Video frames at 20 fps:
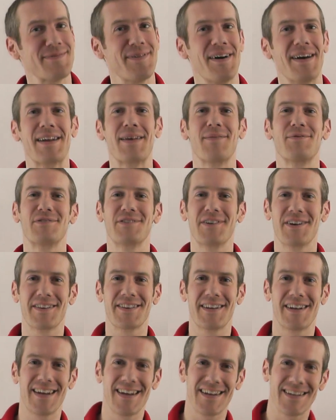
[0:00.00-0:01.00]
My name is
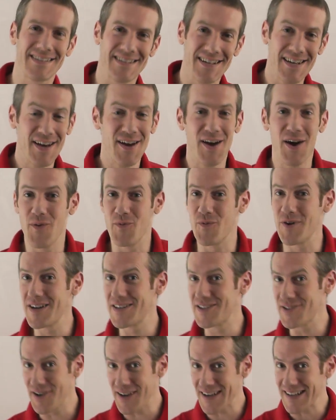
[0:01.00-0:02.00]
Jonathan Hicks and we're
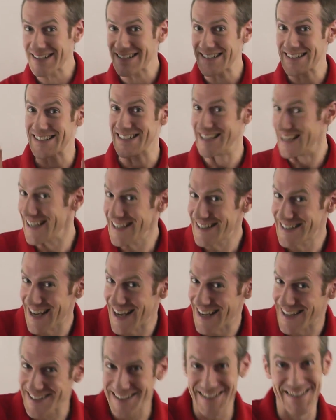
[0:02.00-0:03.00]
doing
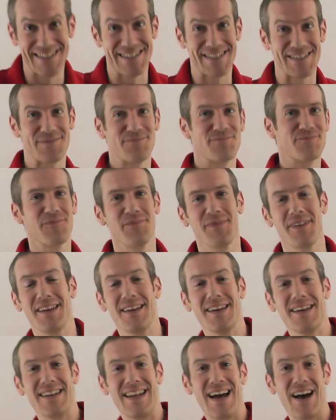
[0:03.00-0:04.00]
t-tests.
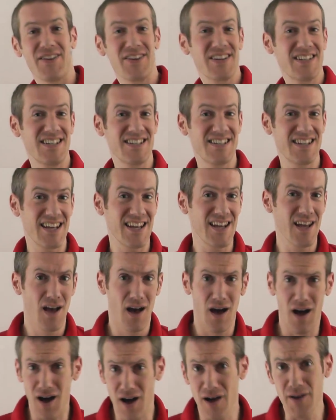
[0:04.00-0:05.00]
Now this is the
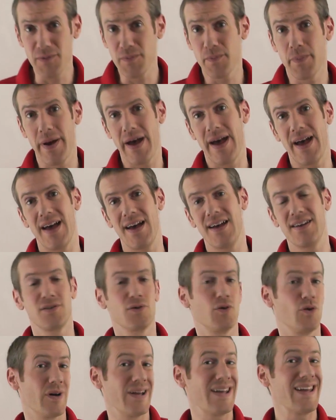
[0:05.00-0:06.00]
unpaired
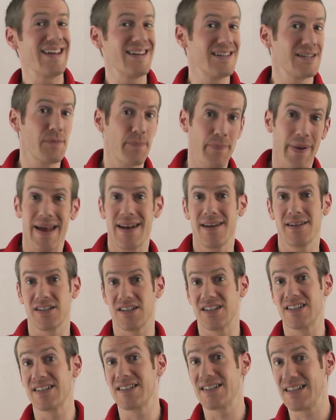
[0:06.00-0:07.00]
or
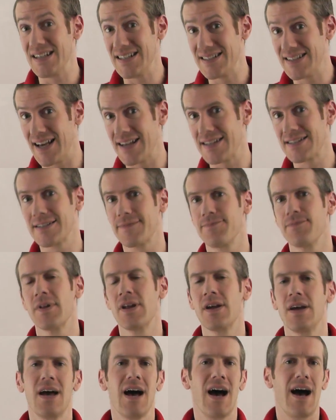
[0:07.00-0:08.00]
independent t-test.
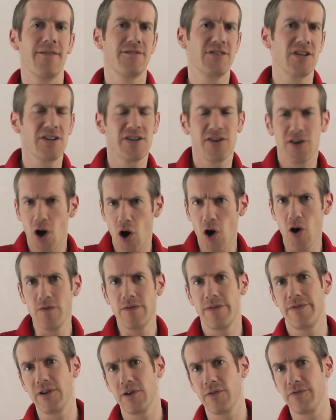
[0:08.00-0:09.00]
I've done an
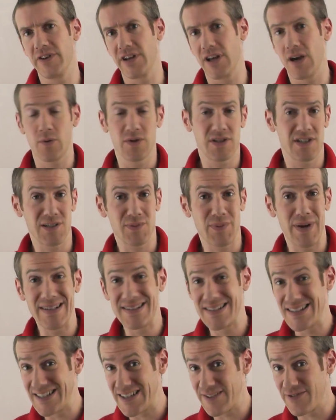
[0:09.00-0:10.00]
overview video which explains
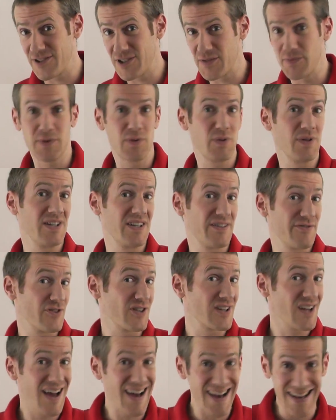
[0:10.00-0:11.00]
the difference between the
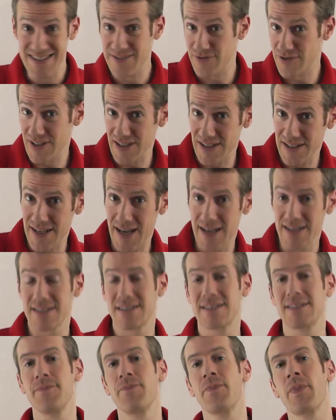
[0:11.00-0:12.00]
different kinds of
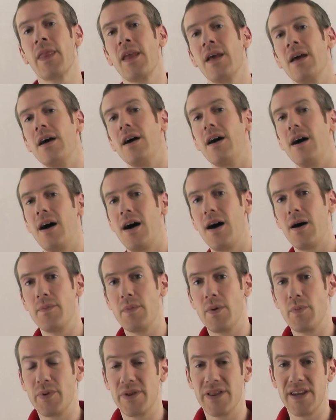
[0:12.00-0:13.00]
t-tests,
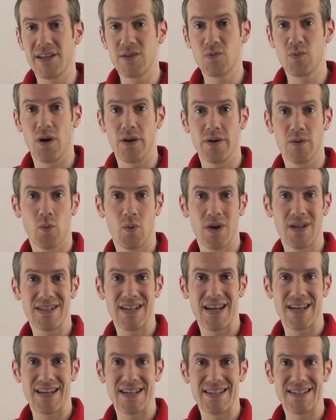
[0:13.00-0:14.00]
but this one we're
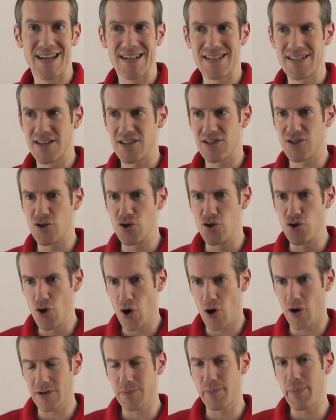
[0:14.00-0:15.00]
taking data that's
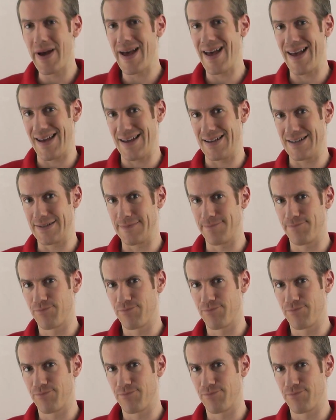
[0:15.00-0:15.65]
not paired.